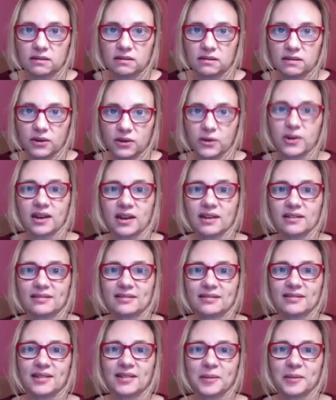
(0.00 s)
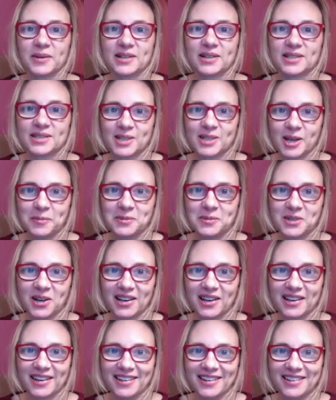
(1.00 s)
Okay, I'm going to stop
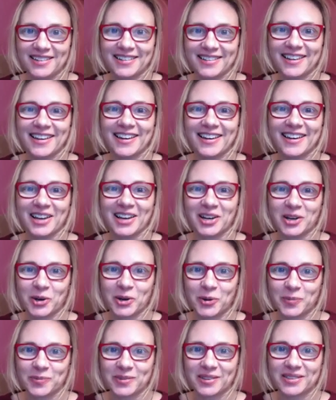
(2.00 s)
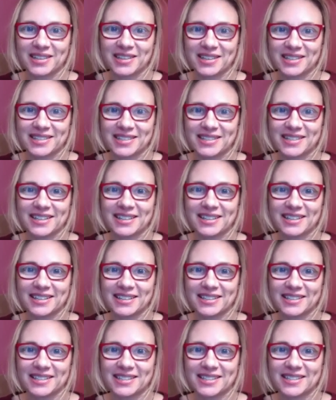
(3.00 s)
talking and hope that this
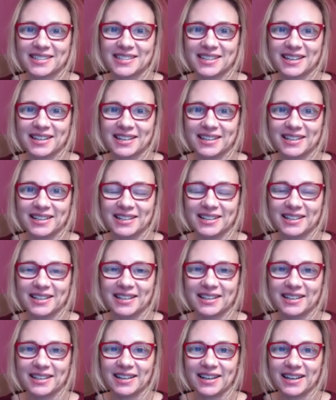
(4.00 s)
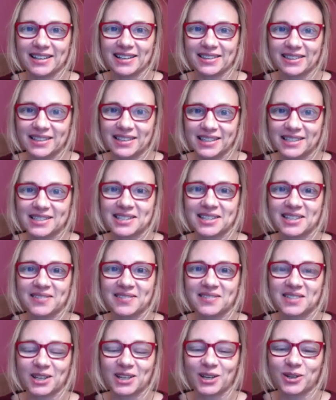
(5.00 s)
is at least enough
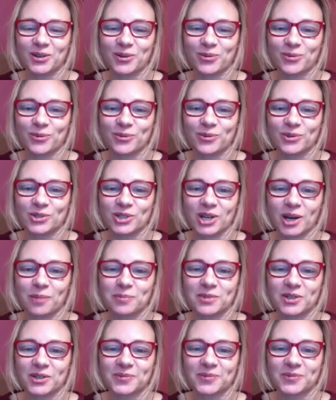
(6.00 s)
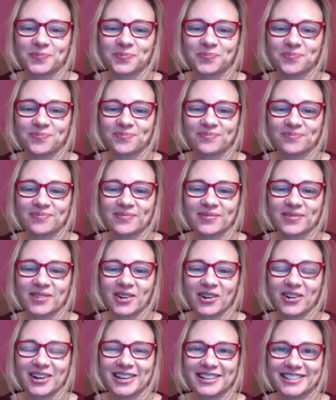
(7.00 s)
to get you through the chapter.
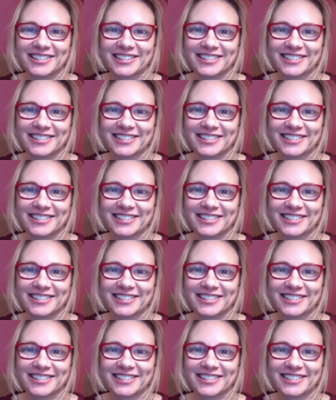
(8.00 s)
All right,